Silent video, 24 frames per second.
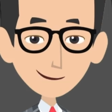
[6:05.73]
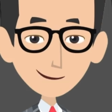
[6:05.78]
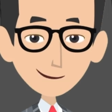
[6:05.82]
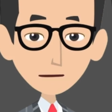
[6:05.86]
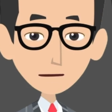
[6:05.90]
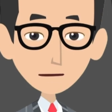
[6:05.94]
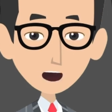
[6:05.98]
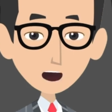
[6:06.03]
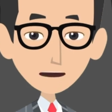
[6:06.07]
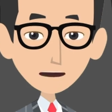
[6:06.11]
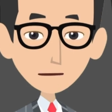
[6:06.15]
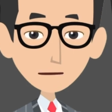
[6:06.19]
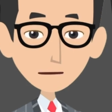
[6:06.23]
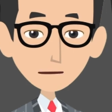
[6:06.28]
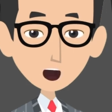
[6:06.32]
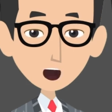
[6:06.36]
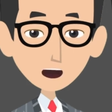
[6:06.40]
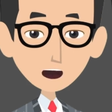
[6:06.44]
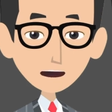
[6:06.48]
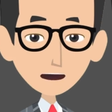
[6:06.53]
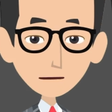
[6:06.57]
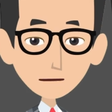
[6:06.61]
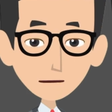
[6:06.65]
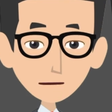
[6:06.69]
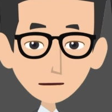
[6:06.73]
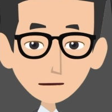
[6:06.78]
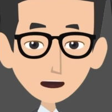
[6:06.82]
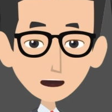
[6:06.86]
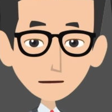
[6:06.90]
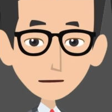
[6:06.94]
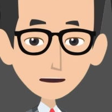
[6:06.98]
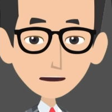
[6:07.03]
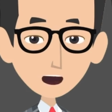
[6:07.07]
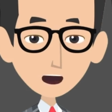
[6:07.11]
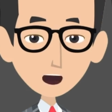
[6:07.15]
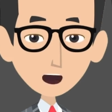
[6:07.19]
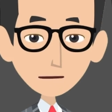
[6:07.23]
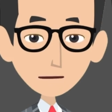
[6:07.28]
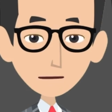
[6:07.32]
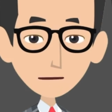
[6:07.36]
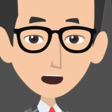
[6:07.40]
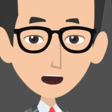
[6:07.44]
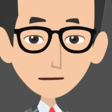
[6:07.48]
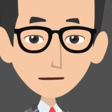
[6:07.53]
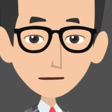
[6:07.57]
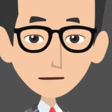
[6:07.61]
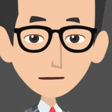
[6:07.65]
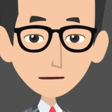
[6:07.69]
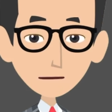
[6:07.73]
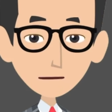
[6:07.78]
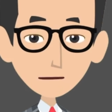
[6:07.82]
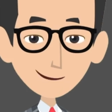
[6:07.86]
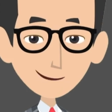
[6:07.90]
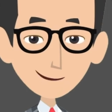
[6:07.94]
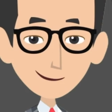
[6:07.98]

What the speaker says: project files from previous projects.